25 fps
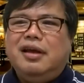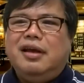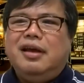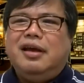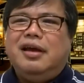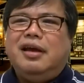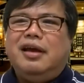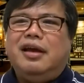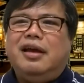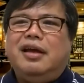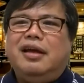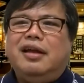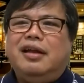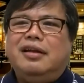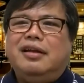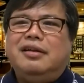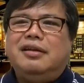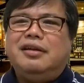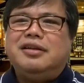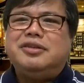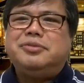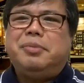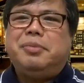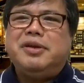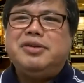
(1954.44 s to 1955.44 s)
and
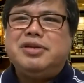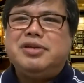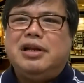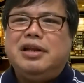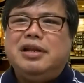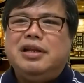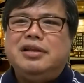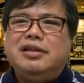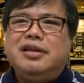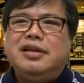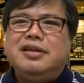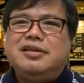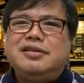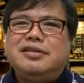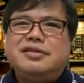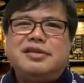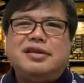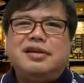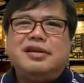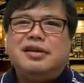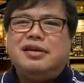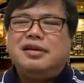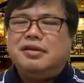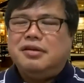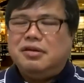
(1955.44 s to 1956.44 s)
especially these
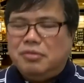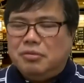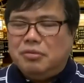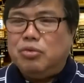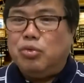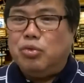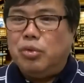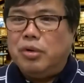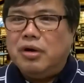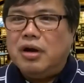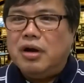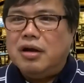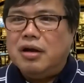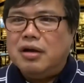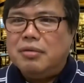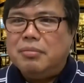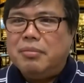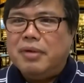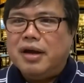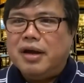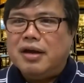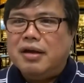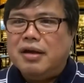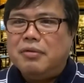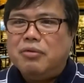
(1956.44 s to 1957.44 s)

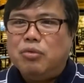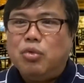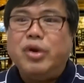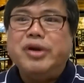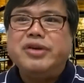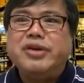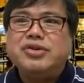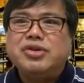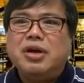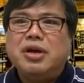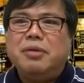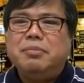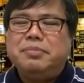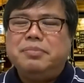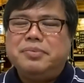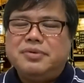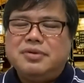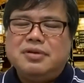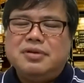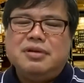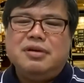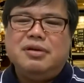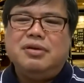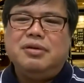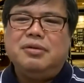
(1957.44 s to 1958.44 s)
mga
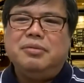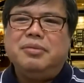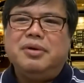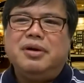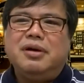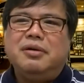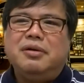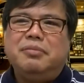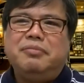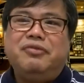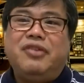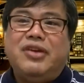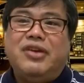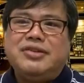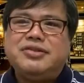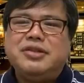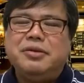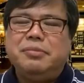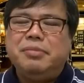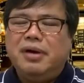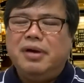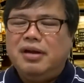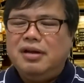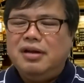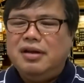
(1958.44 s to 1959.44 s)
workshops or mga
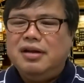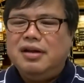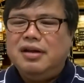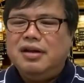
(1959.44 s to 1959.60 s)
festival.